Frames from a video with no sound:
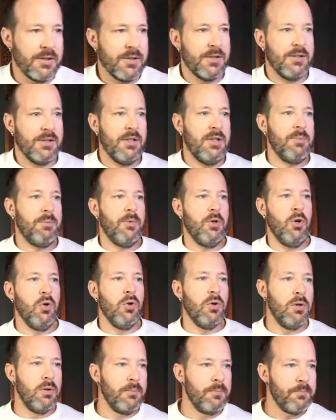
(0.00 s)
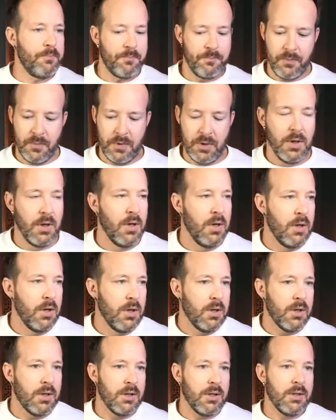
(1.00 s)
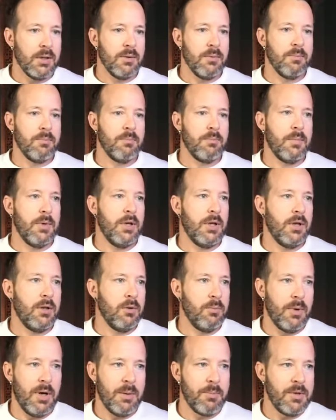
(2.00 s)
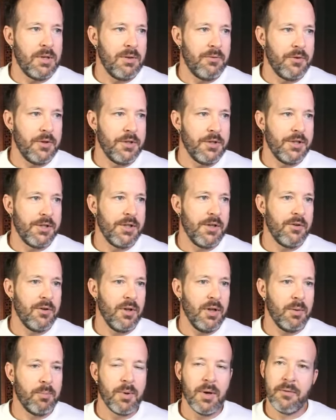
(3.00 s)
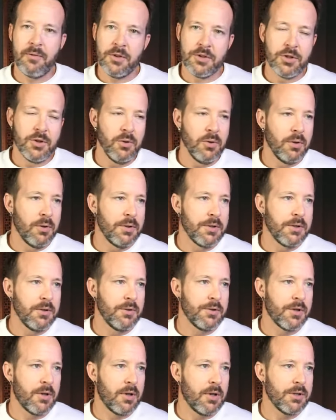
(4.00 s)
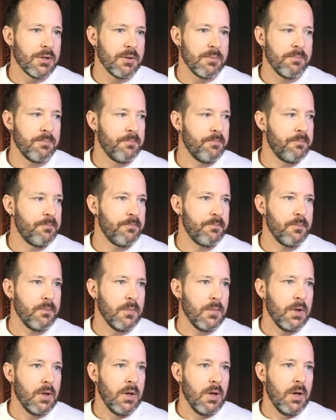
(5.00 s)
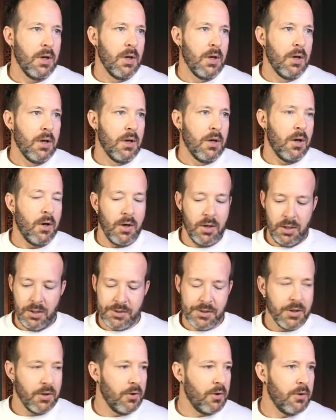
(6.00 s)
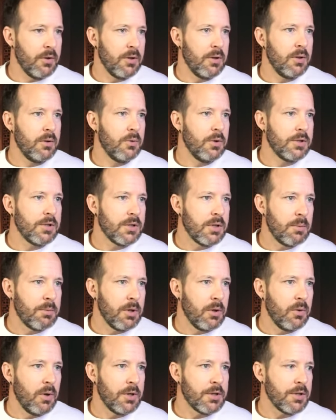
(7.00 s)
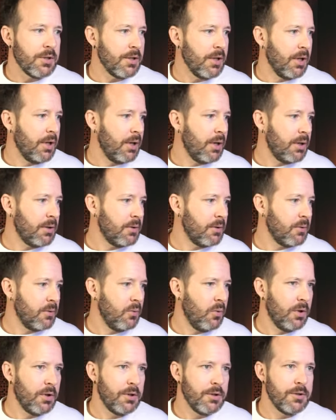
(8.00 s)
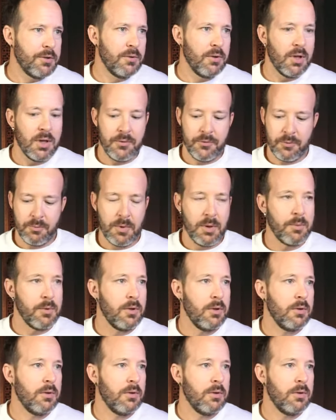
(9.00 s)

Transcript: seem cool. And I don't mind mini fridges either, like beverage coolers. Those are awesome. All right, let's go to the what's how many questions? I got one or two left, maybe.